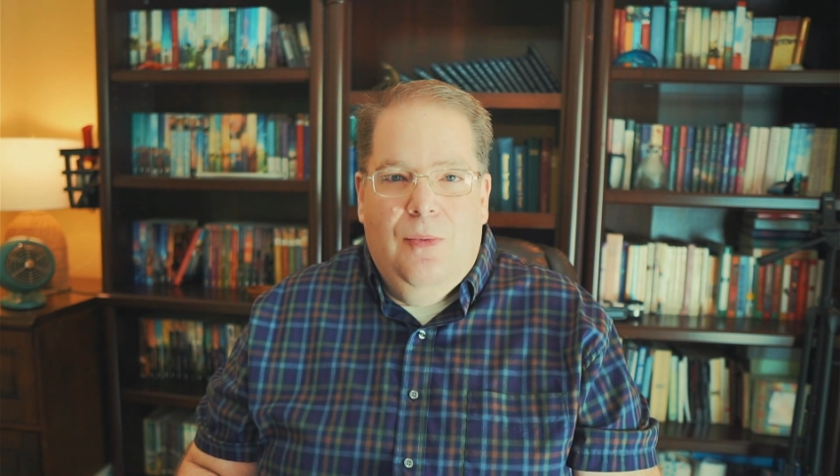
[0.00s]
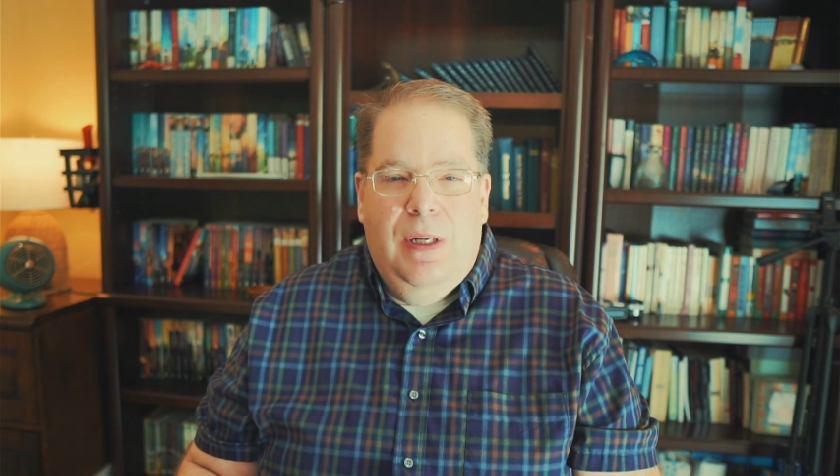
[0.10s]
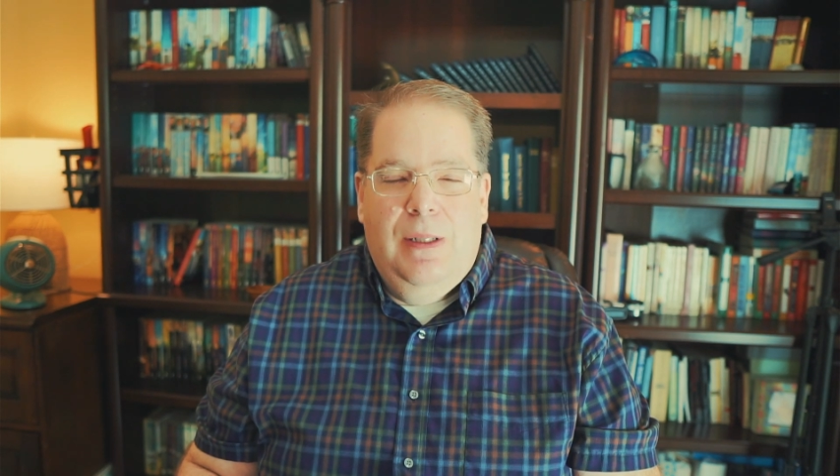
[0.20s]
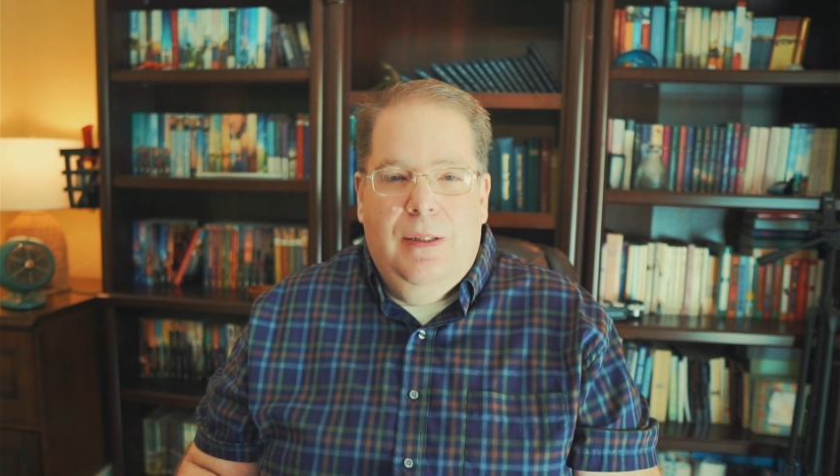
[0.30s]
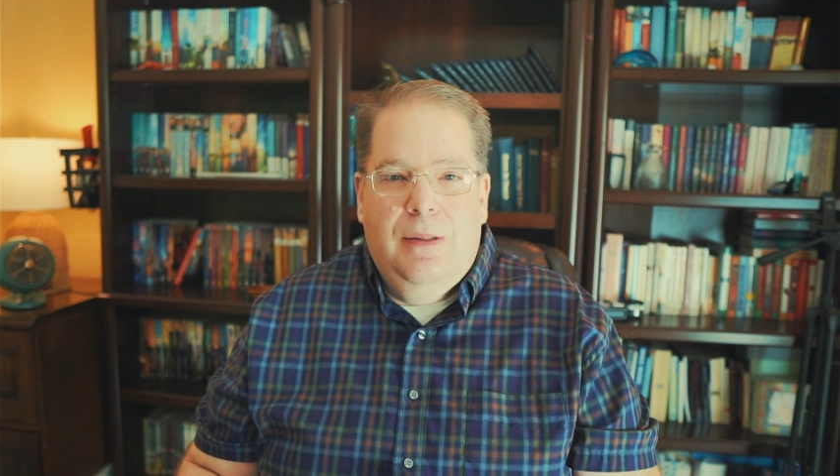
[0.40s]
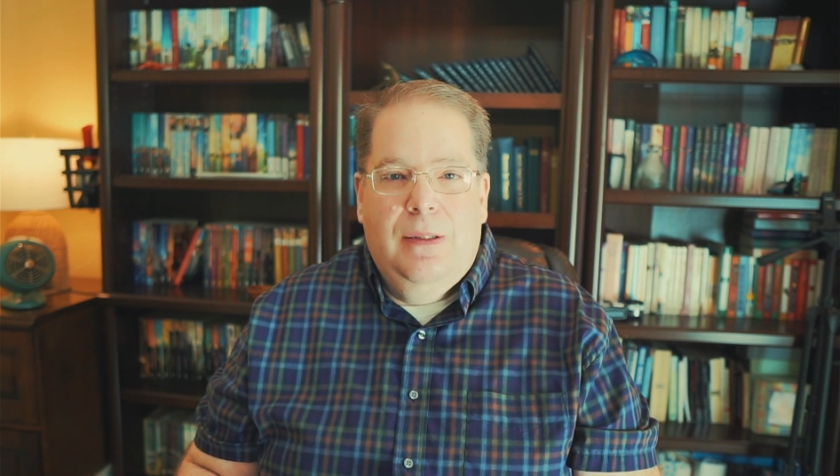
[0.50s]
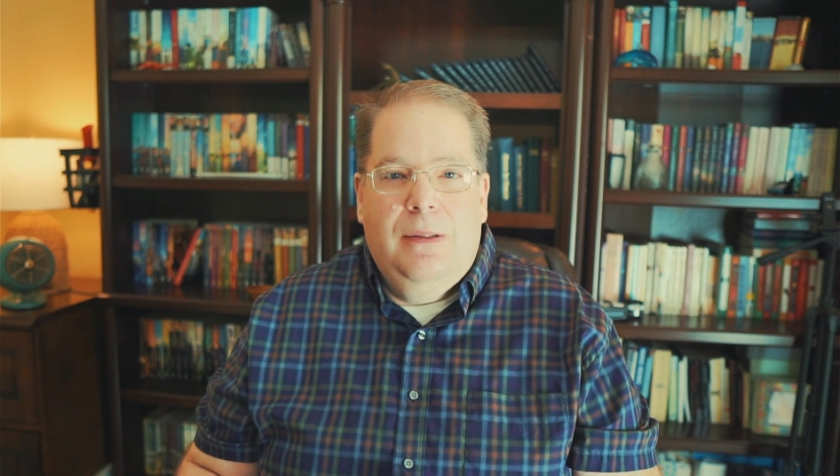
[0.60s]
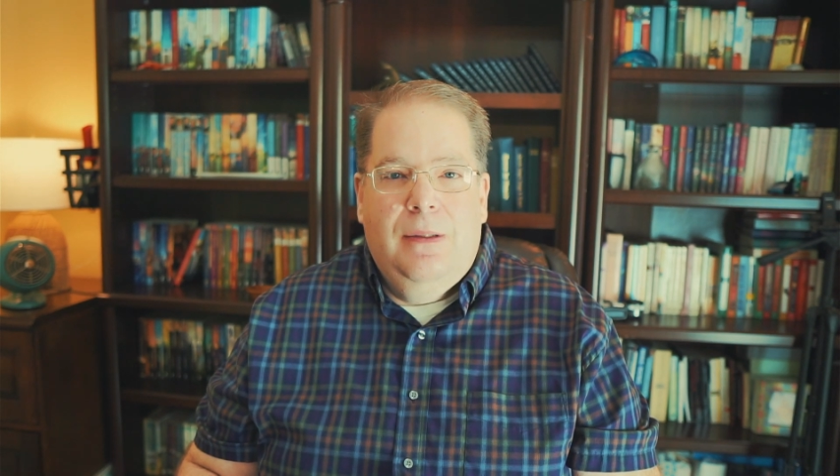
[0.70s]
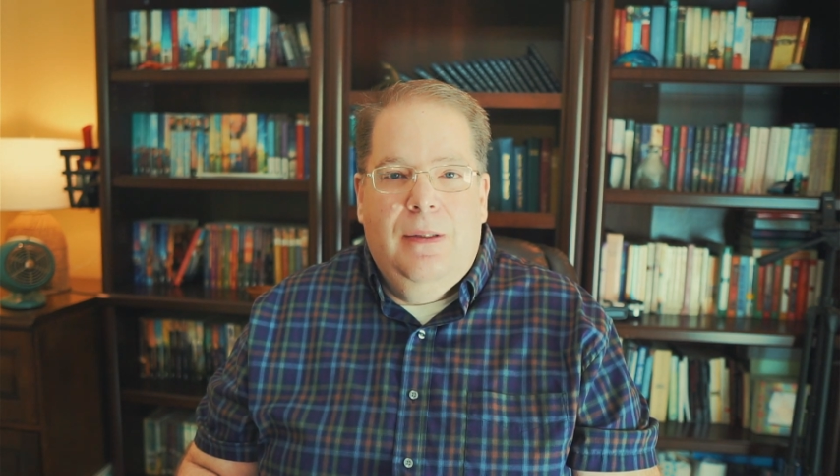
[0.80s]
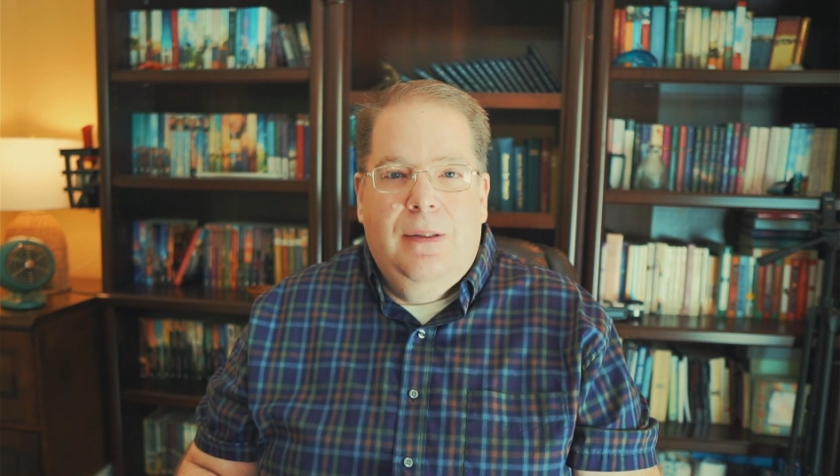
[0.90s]
when
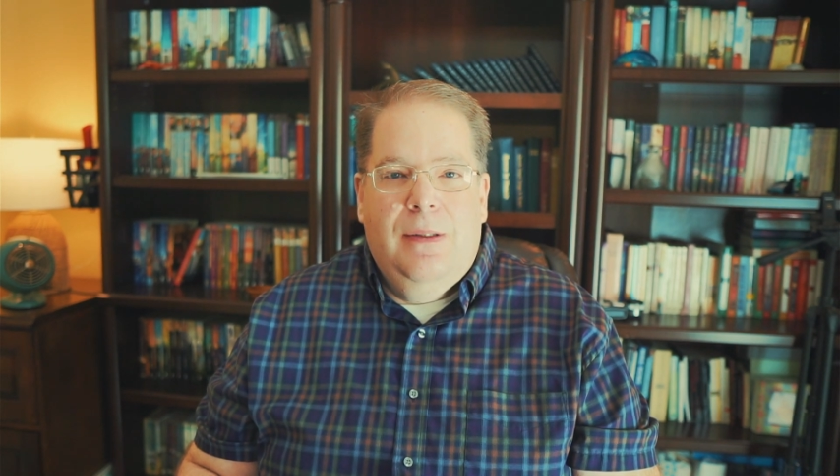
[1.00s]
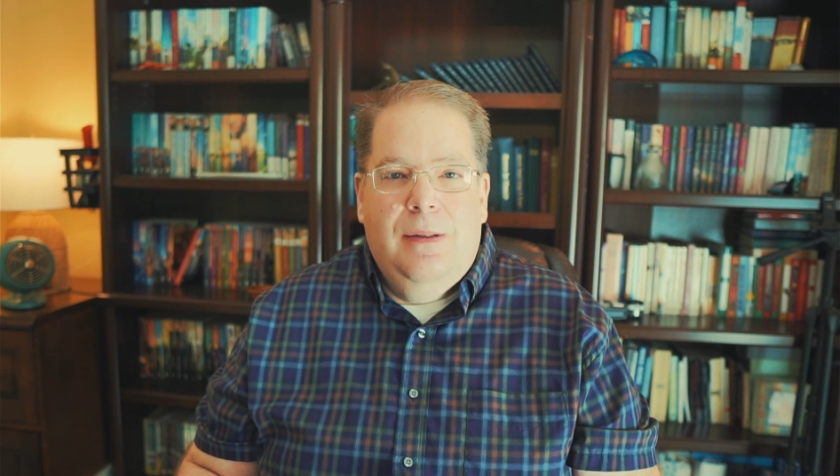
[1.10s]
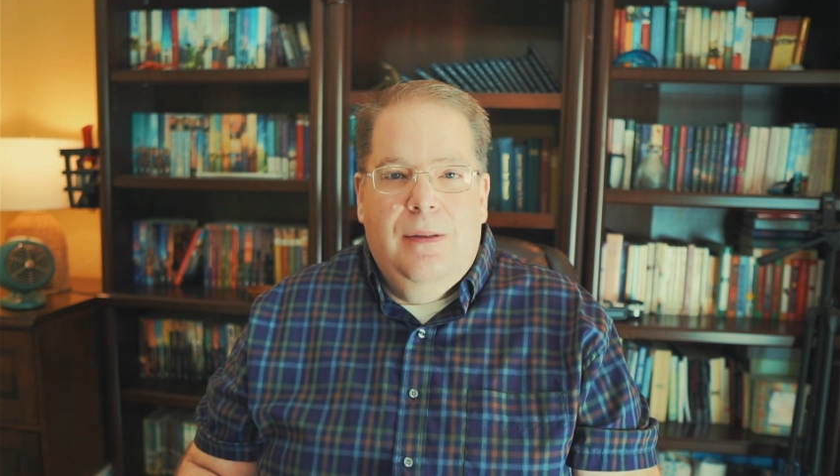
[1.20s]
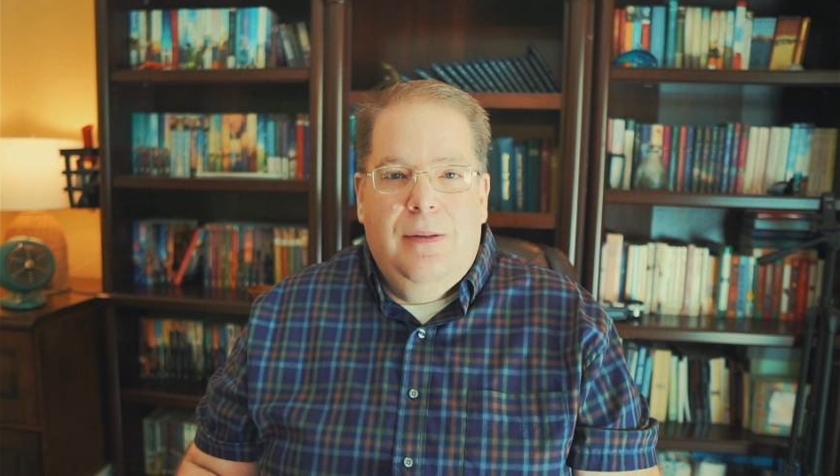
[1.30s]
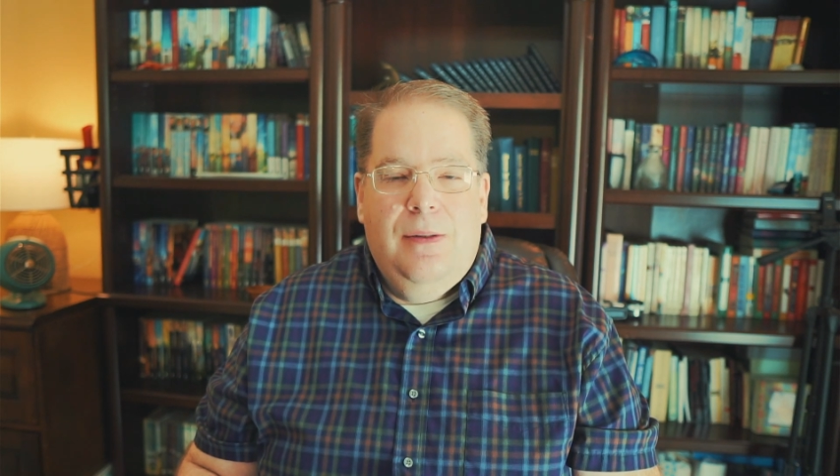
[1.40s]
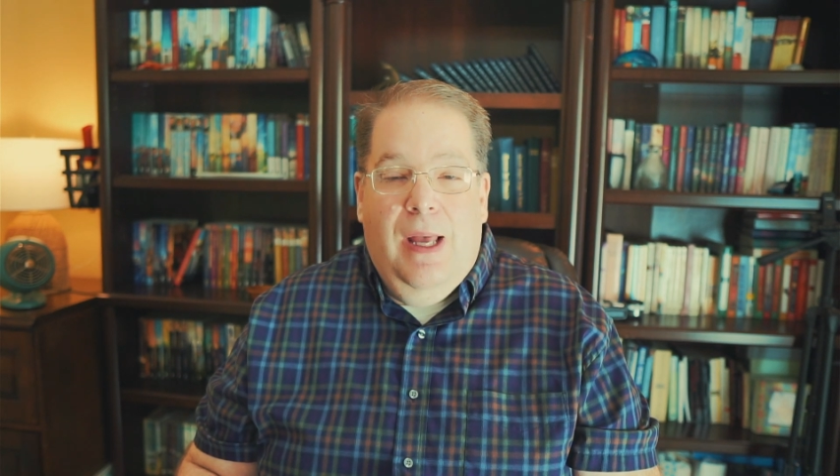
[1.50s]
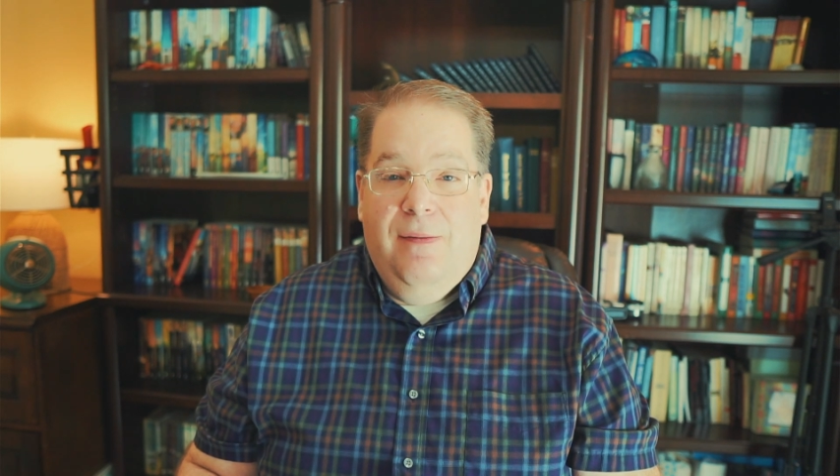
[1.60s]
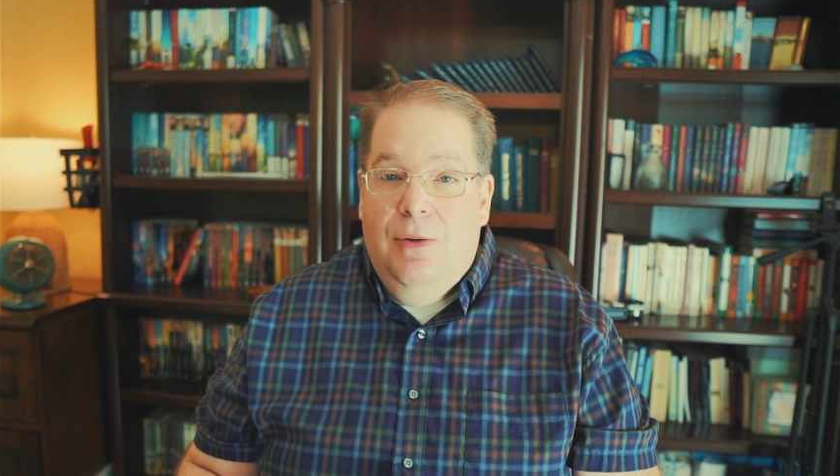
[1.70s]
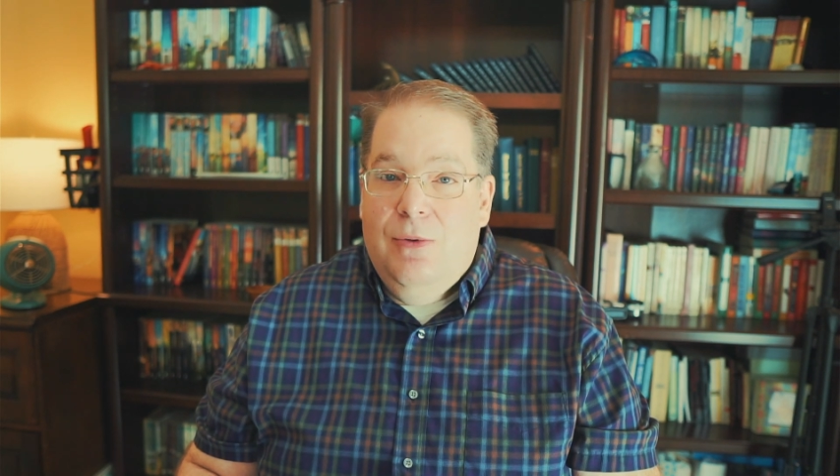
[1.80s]
David